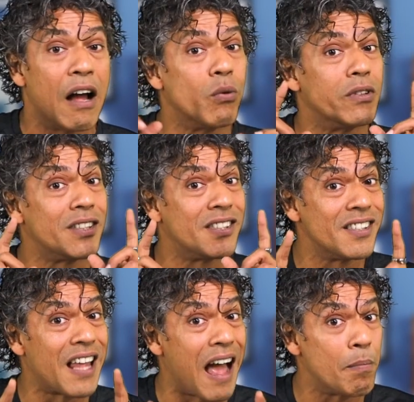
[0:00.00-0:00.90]
Now this
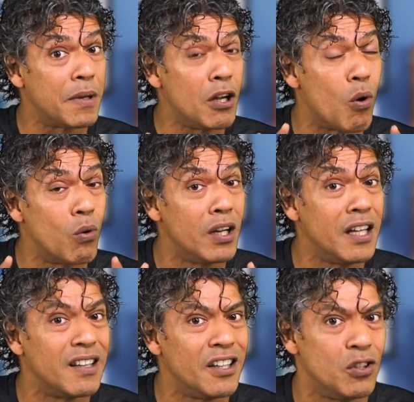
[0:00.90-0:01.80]
is happening only
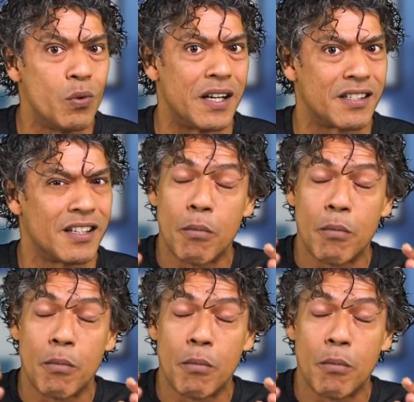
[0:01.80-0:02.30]
in the US.